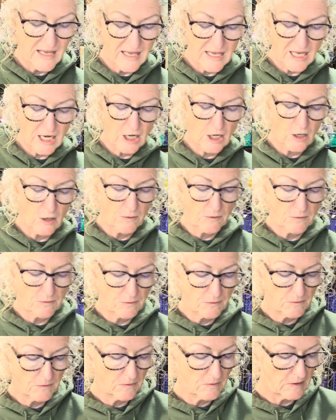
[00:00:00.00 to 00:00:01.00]

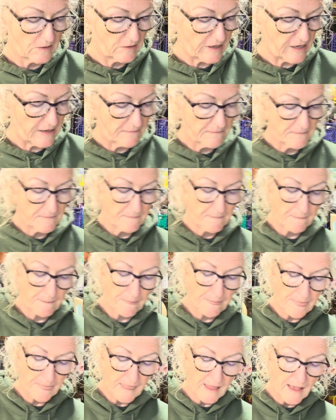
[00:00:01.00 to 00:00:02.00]
Hello. Okay.
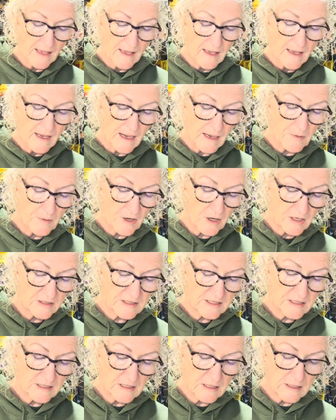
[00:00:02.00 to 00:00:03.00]
I bought
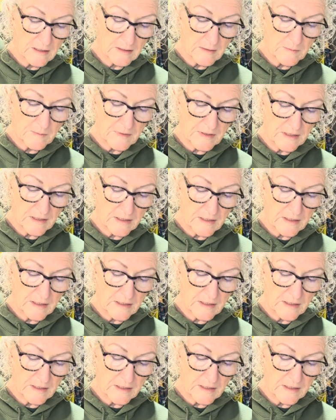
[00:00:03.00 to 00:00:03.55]
some